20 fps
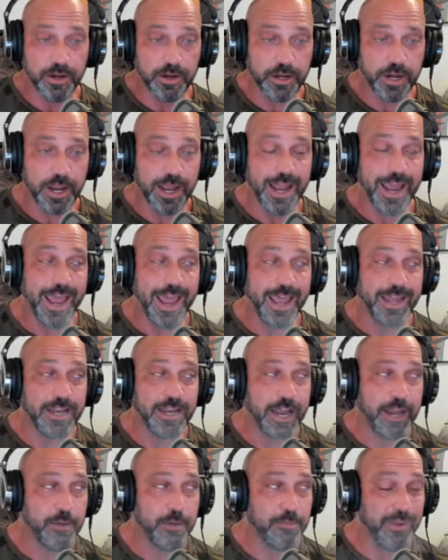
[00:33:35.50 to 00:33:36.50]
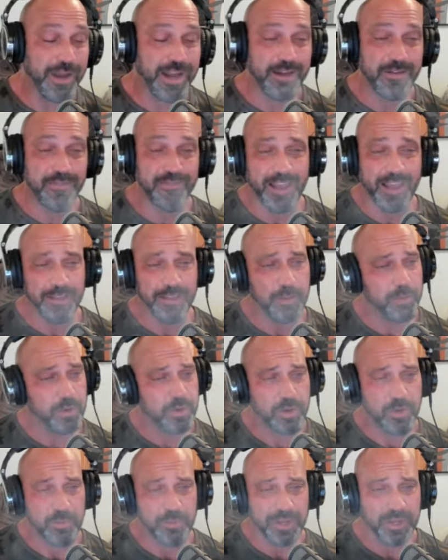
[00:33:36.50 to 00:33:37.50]
it. I might have had the book
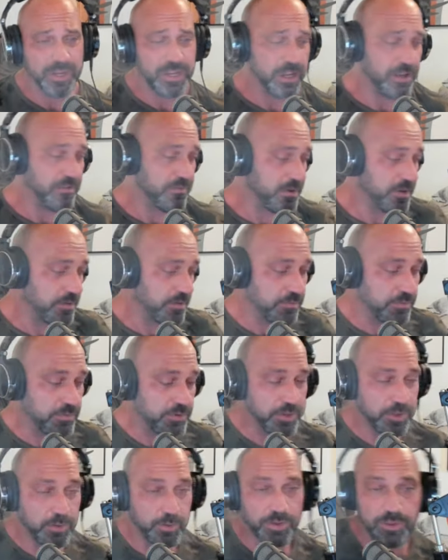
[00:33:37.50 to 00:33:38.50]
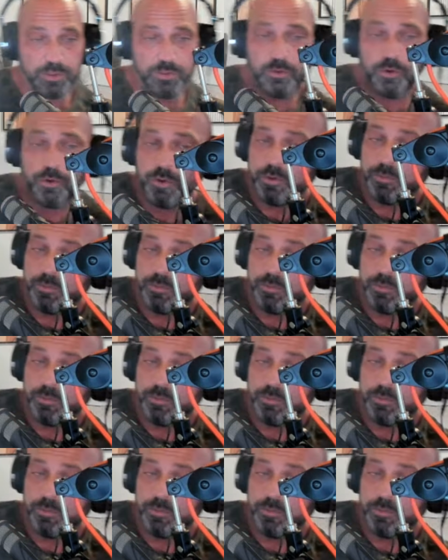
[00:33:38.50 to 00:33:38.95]
on PDF and never really went through it,